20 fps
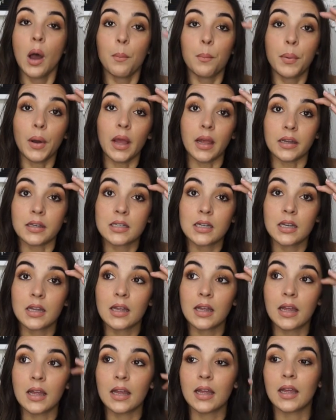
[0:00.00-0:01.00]
But
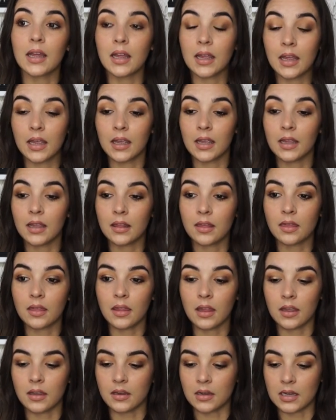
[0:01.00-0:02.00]

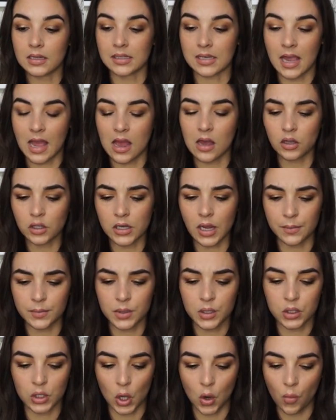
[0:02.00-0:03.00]
it's held up
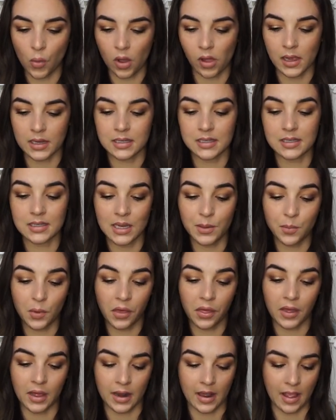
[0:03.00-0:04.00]
so well. I sleep
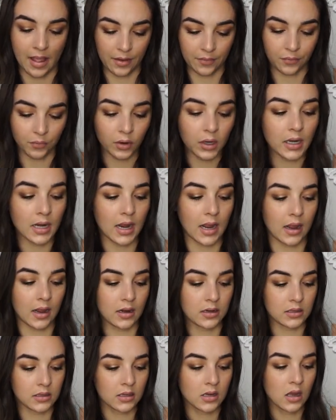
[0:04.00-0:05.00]
with it every
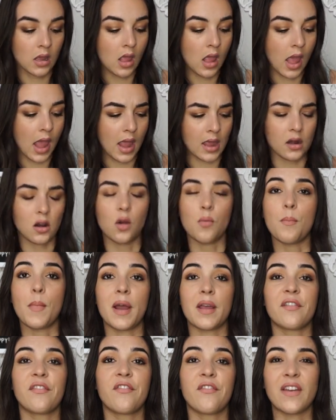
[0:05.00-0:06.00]
night, and
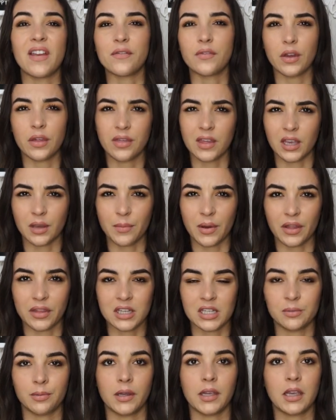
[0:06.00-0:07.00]
my favorite thing about
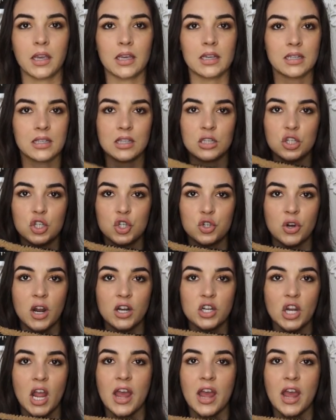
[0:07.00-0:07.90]
this blanket is the stretch.